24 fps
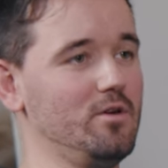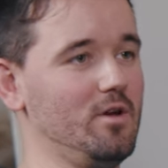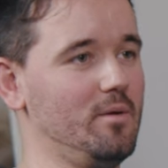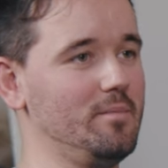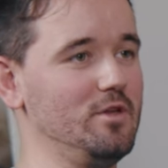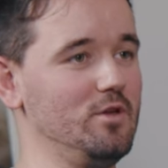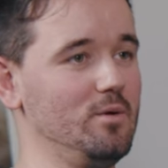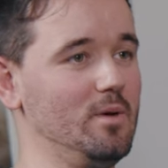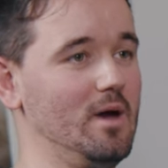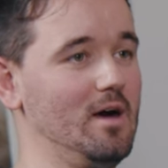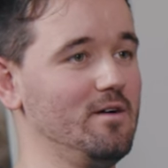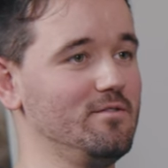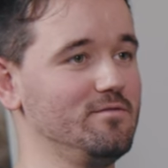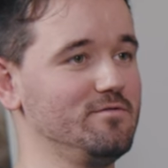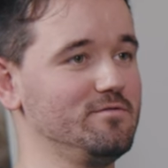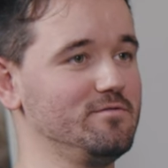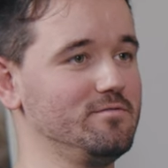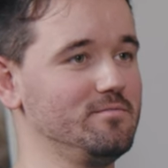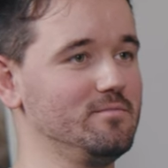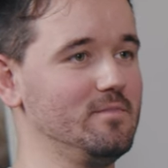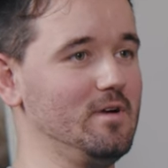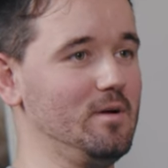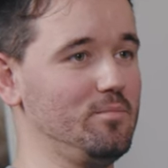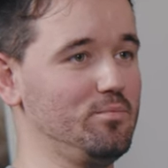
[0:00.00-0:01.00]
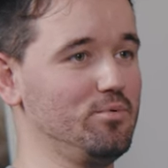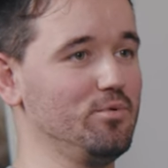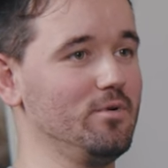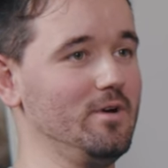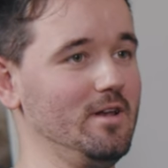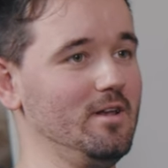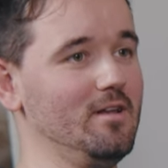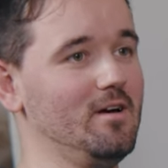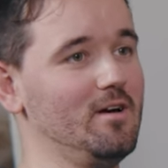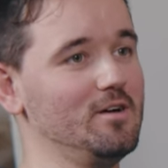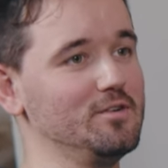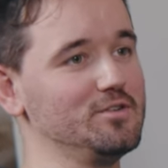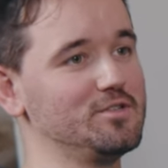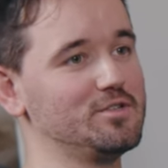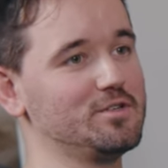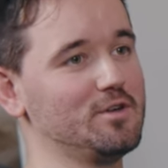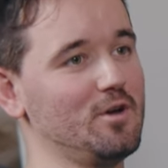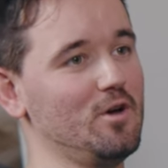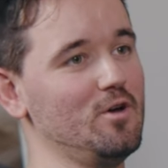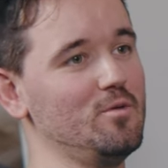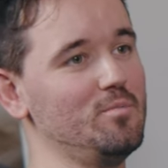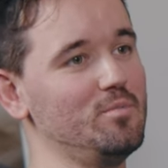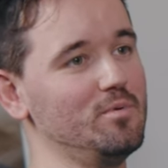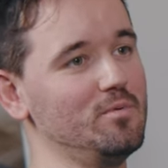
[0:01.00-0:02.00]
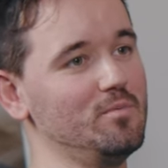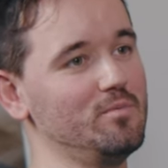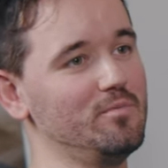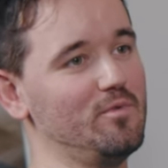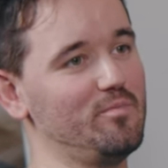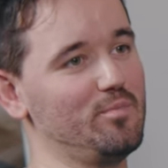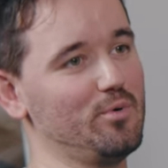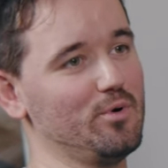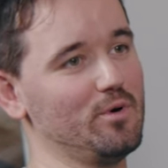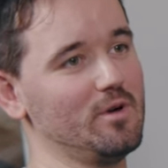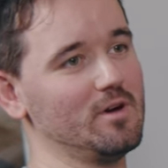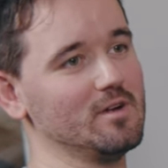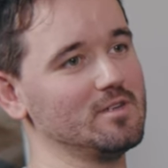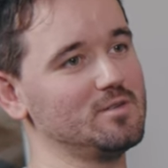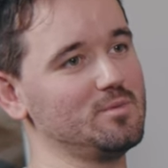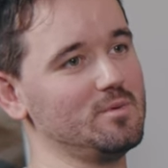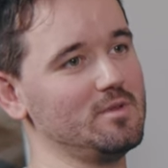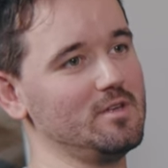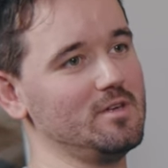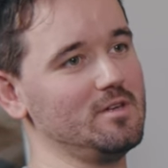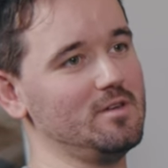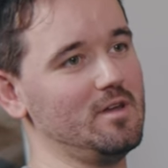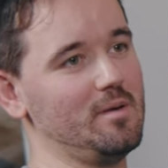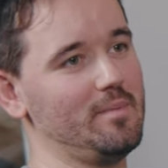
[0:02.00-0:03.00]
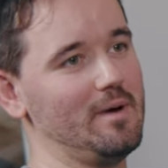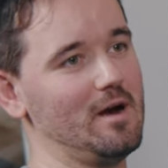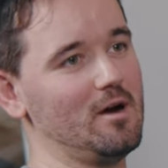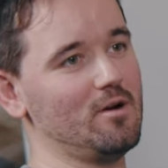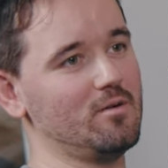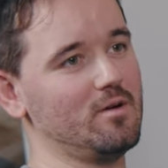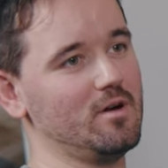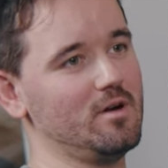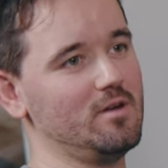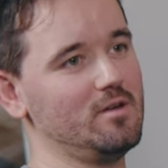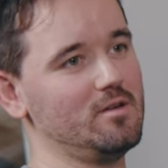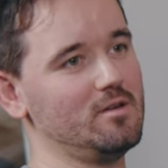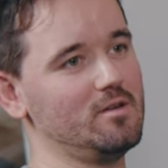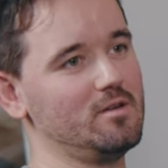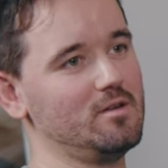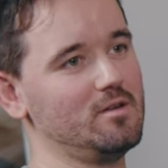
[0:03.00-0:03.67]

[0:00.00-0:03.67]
I mean, you have a pretty large scope of products within apparel, right?